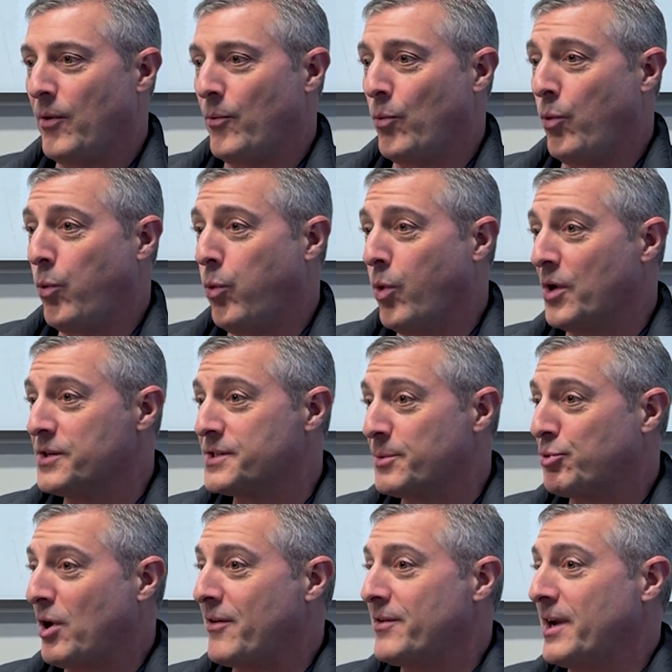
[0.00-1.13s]
what is the
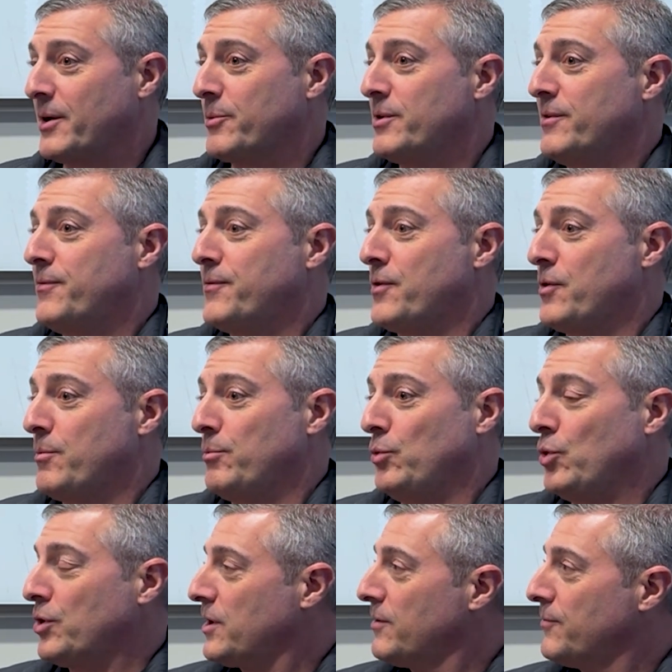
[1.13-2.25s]
private equity firm
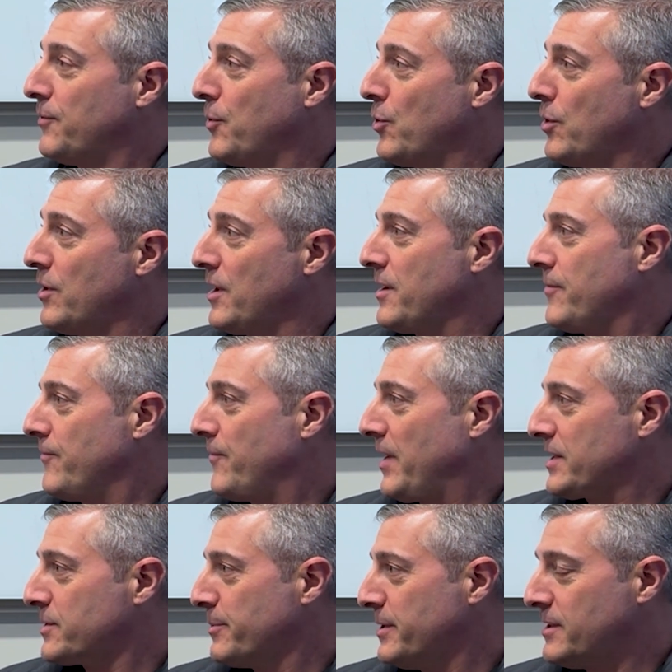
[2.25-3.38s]
looking for in
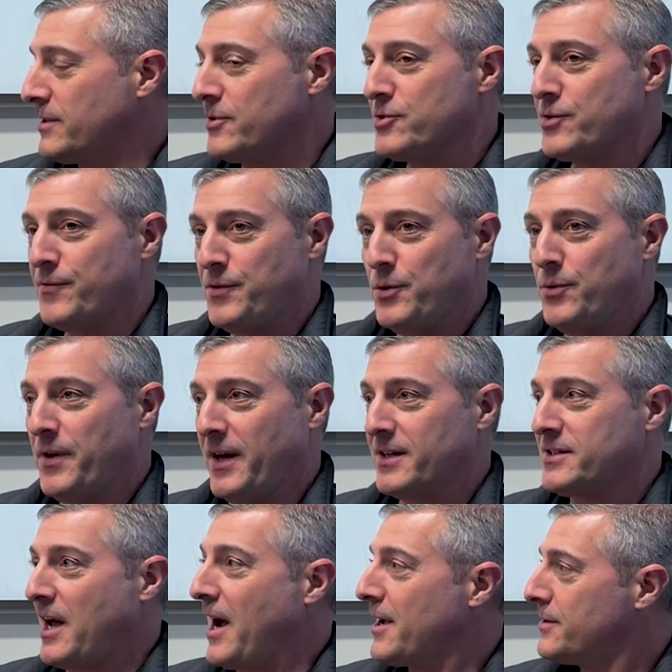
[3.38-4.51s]
investment? There's a few things
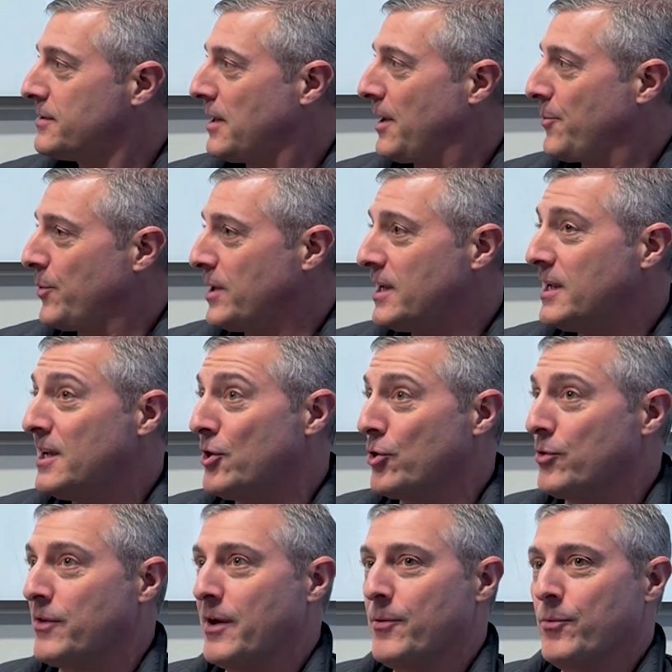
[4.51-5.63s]
we hear
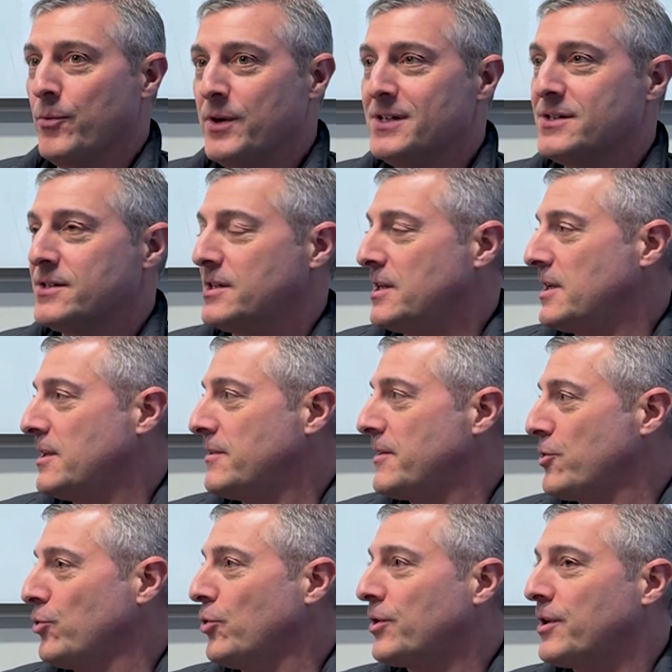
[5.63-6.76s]
that we see.
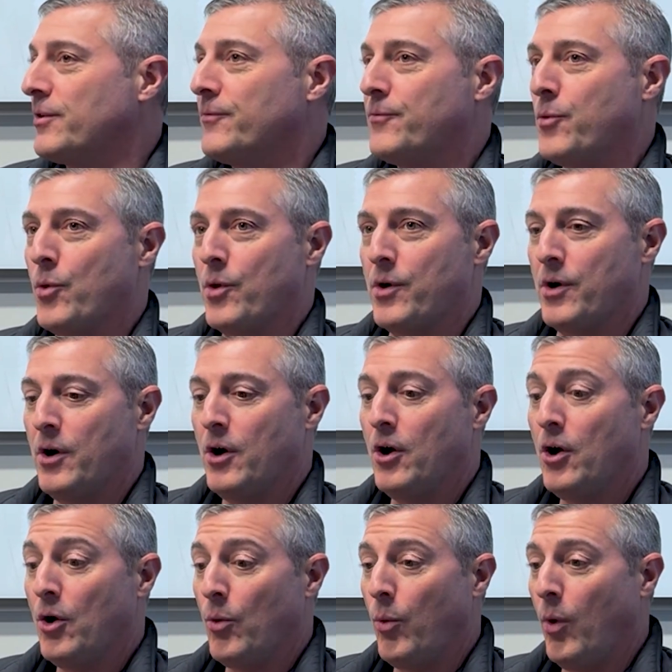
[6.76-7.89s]
They're looking for,
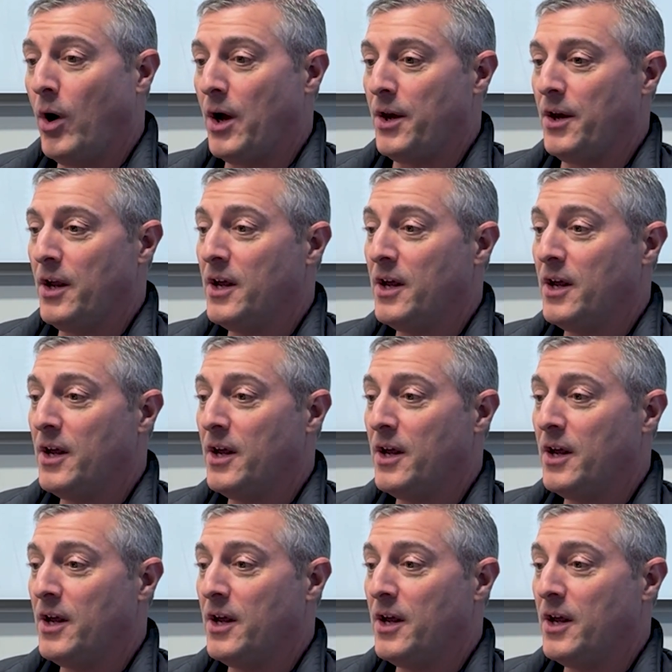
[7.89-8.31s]
one,